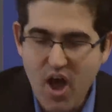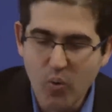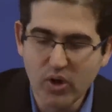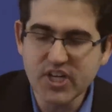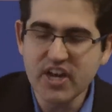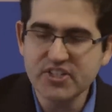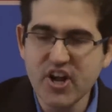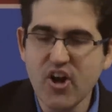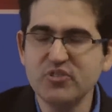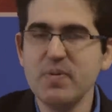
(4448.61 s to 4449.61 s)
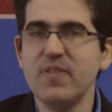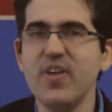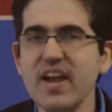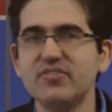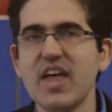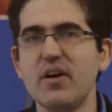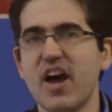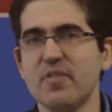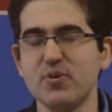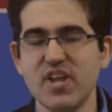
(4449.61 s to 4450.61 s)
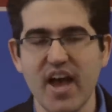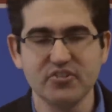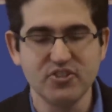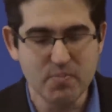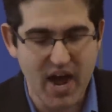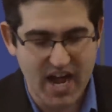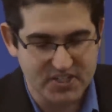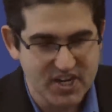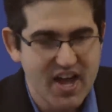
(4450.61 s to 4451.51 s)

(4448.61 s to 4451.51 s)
Well, Judge Jones, methinks thou doth protest too much.